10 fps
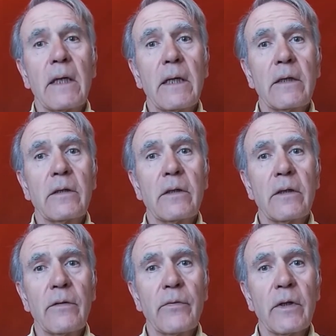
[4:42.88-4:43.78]
Hence the
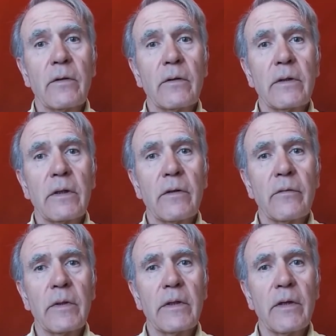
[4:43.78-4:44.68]
difficulty
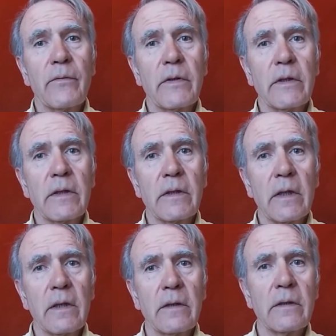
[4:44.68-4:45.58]
of metaphysics
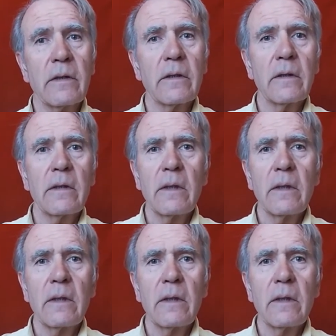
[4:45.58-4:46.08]
science,